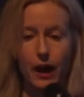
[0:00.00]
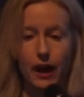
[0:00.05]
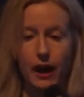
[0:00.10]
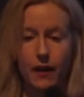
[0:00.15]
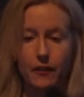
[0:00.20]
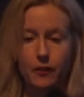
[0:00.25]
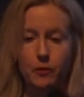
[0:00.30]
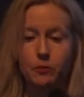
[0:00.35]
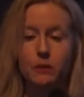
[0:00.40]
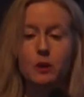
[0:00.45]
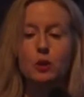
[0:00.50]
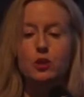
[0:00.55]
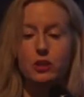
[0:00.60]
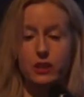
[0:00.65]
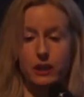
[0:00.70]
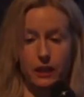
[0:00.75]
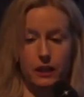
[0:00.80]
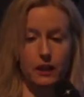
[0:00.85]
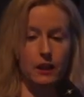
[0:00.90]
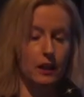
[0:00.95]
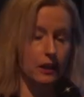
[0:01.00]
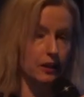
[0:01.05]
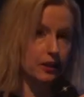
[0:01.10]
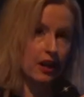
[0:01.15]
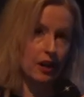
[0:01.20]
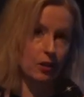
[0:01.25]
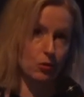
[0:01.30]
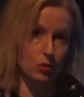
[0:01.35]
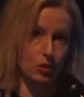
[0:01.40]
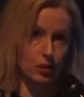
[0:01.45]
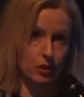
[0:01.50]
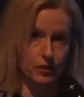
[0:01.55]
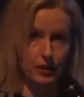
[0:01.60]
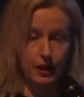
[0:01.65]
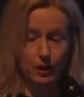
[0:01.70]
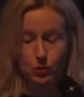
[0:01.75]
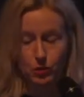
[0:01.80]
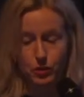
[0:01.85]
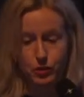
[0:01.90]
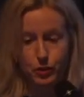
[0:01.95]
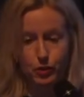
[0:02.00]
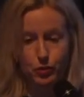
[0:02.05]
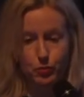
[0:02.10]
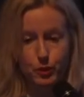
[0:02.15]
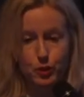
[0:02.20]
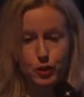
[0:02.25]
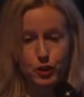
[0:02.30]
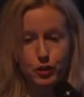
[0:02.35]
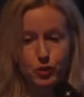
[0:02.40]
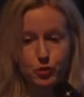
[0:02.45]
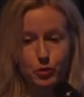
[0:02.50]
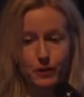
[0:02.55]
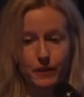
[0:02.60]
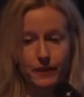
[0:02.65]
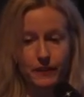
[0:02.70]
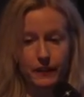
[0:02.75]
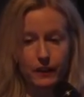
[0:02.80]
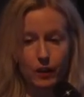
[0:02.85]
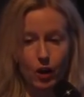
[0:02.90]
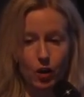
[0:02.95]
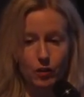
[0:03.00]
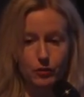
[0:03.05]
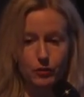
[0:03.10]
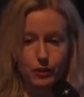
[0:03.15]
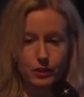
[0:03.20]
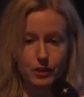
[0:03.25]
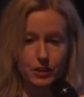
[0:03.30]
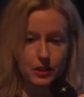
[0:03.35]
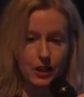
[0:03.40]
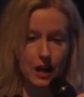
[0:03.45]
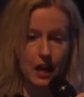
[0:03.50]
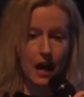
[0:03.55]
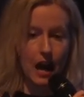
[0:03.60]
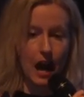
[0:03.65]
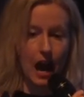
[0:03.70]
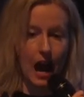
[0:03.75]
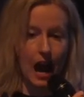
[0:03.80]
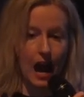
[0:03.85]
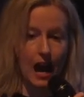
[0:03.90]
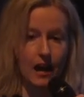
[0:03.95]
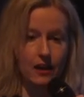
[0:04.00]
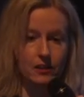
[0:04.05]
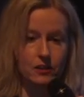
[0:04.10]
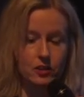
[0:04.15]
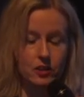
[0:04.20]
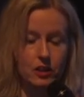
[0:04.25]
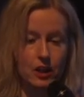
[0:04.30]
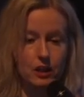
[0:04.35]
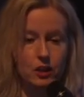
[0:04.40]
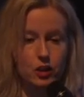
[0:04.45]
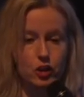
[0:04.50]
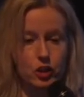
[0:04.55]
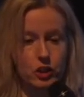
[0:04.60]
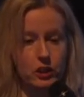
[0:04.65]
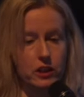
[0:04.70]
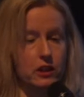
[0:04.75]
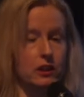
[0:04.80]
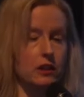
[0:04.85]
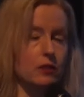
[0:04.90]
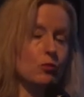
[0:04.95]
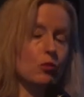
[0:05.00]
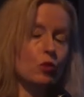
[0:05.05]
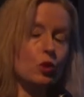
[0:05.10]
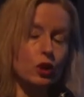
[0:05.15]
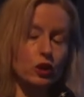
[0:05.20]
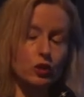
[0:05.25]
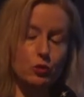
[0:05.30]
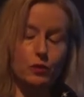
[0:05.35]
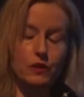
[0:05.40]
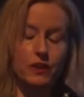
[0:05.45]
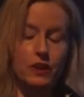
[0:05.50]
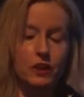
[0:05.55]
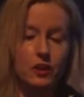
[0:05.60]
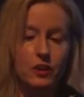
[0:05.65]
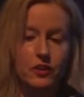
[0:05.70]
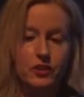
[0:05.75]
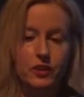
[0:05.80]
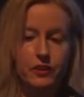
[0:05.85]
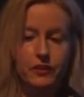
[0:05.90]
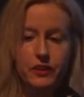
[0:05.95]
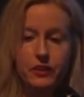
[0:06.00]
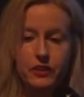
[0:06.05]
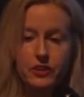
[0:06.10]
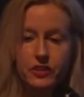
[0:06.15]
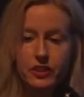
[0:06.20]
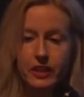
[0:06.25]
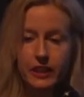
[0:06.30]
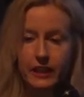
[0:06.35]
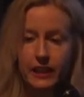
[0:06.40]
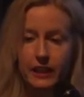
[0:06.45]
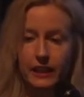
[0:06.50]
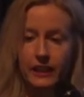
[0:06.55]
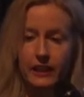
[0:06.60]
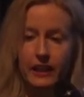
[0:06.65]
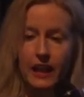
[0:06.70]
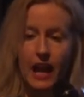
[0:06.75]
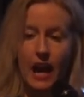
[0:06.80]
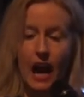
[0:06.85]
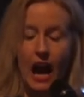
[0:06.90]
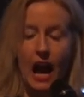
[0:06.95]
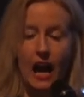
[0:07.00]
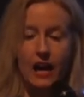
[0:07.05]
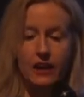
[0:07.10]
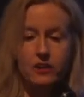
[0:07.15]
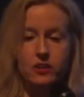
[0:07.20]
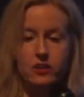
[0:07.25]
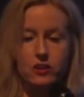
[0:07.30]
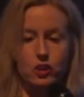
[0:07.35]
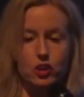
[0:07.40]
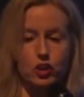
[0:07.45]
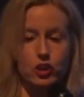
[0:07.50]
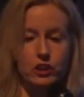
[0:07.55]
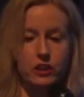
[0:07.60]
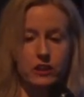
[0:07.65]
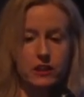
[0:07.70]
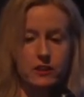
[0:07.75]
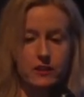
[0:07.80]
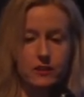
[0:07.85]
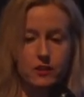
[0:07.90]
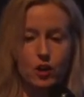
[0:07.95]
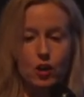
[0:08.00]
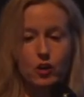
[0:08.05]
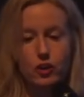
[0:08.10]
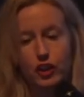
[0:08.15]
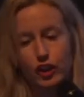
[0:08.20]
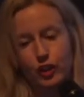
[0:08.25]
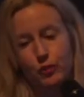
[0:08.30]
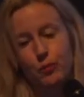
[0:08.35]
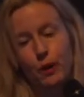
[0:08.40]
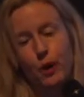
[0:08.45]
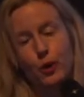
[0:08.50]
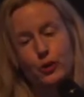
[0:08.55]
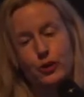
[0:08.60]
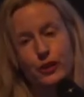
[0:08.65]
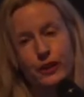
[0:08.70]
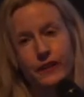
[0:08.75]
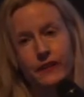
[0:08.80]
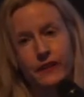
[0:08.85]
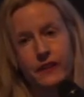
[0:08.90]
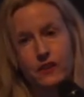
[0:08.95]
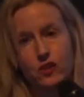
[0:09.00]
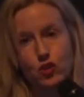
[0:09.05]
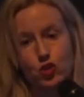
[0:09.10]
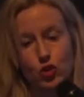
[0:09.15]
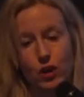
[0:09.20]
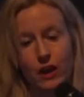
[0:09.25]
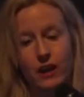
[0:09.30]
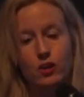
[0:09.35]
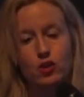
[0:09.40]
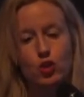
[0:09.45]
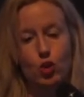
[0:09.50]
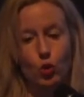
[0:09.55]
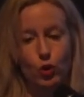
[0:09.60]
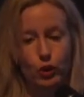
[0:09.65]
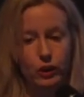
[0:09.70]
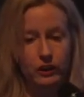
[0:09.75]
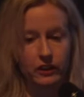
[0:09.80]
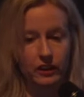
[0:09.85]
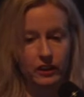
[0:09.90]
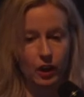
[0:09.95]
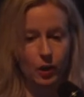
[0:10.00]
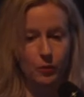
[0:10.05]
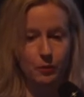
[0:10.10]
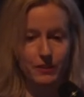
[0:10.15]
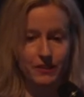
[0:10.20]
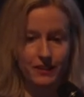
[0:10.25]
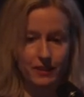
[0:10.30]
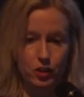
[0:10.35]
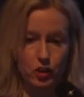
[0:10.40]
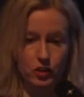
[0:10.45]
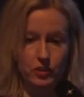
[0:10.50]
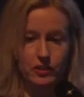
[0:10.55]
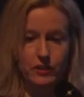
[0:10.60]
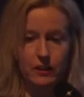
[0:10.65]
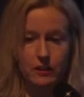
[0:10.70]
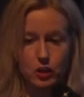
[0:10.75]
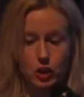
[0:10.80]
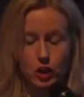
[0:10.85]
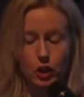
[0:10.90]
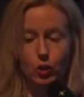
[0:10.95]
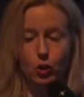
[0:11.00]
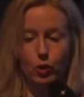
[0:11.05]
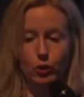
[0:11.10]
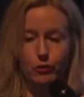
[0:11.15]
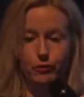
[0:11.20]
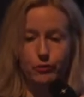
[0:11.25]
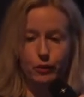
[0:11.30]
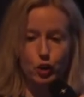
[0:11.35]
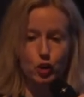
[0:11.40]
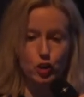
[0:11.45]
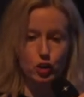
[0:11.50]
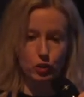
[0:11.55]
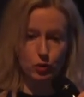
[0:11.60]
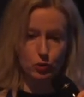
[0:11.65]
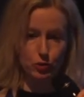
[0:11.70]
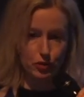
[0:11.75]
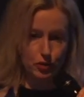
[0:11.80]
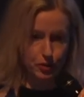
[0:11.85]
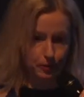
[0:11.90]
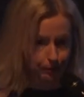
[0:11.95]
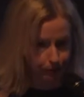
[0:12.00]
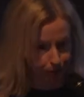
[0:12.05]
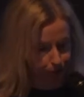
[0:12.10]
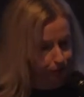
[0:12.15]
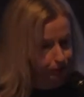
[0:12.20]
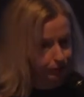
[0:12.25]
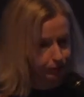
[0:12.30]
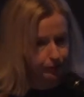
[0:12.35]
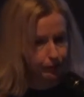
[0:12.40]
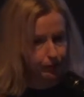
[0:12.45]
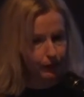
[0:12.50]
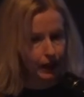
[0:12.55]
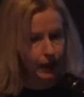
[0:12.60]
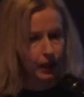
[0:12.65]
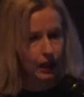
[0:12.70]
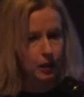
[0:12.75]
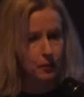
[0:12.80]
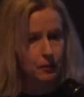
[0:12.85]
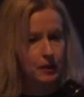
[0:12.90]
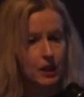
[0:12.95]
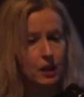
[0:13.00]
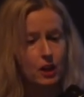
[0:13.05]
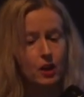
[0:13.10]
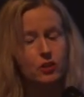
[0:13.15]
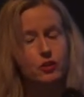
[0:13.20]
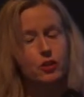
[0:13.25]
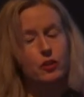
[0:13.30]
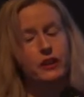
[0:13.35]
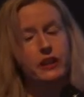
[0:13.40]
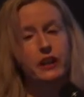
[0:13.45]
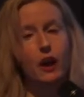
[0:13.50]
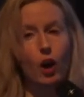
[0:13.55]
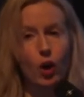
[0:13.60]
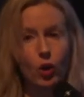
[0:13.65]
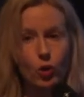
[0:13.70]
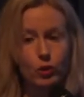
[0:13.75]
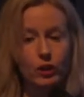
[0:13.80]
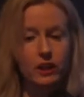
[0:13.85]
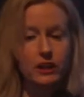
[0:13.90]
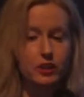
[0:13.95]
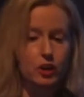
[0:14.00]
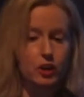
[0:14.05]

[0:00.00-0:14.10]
uh, the music that, that was sort of produced within the convent. And she worked with the nuns on their singing, and she started composing these strange organ organ compositions that she called virtues. Um, so the only